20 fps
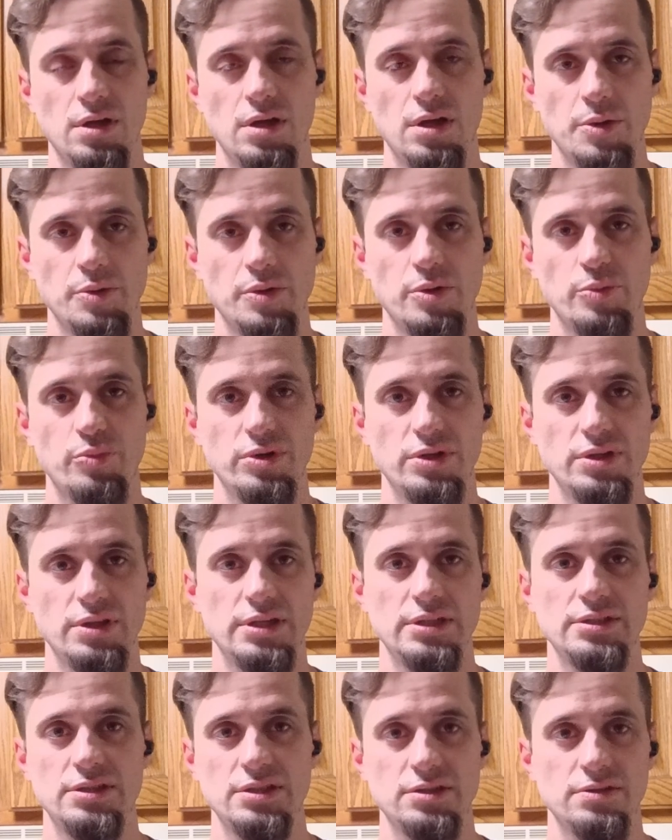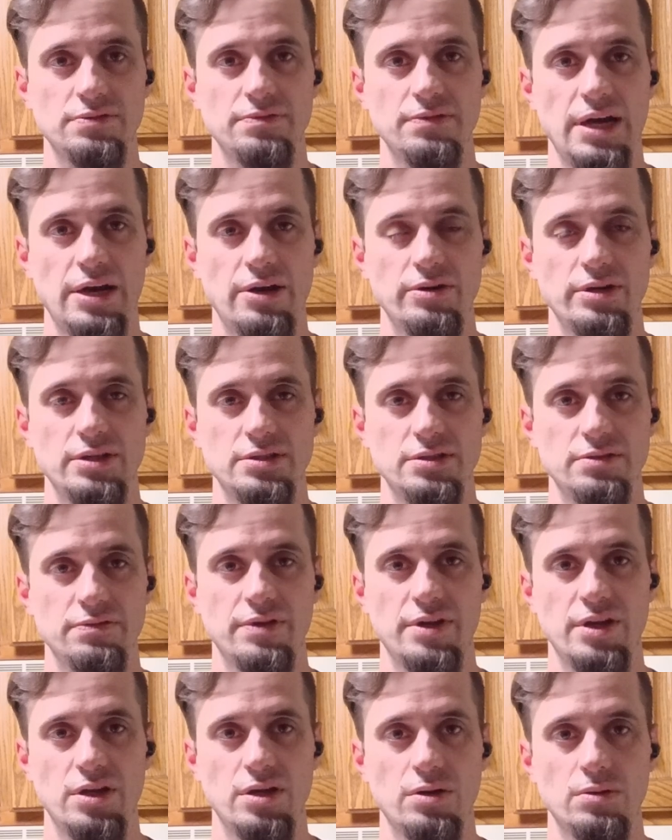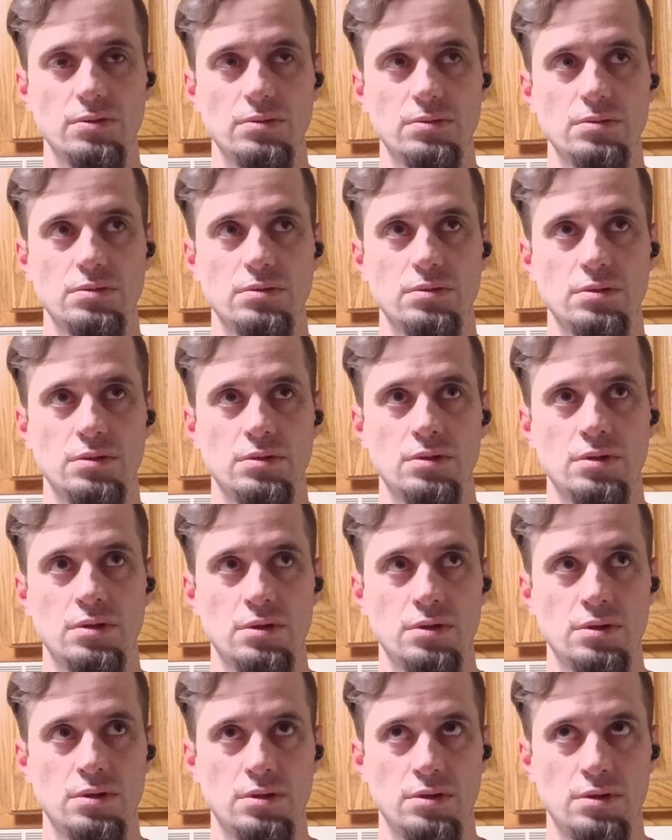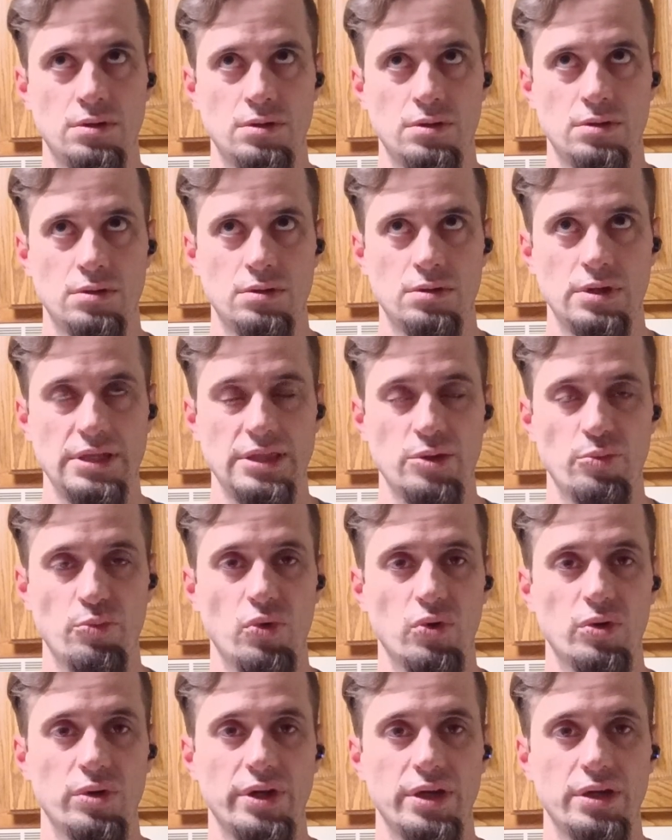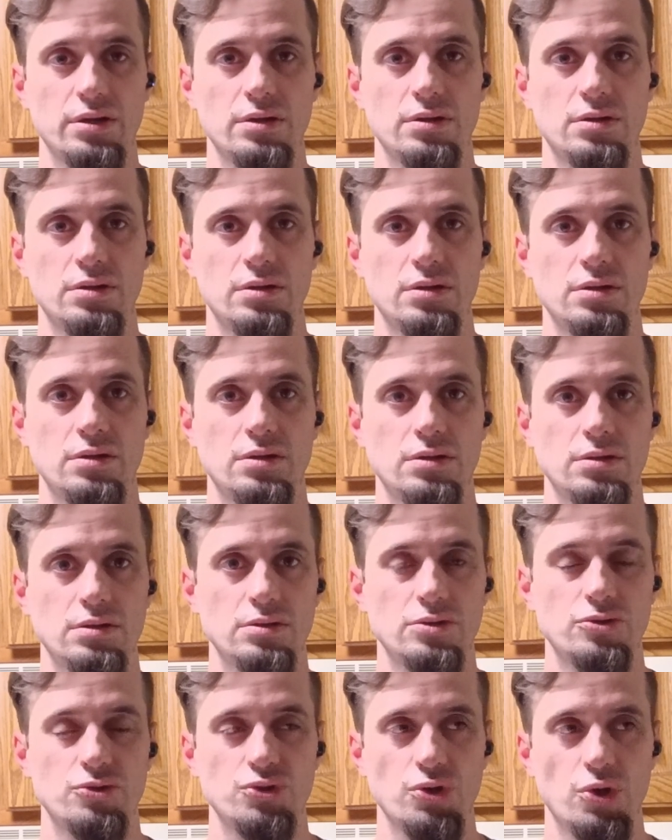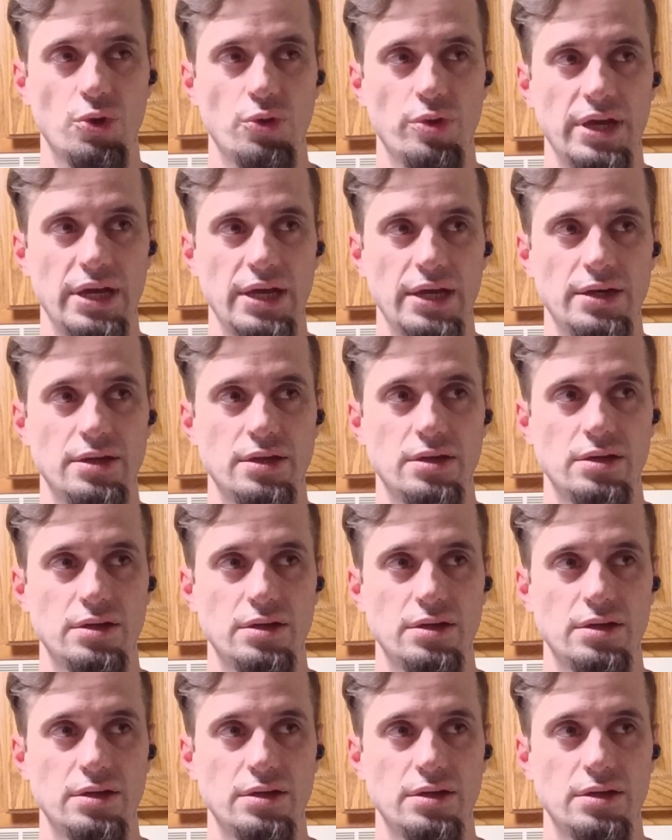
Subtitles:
I'm going to put this out as a video in the morning so that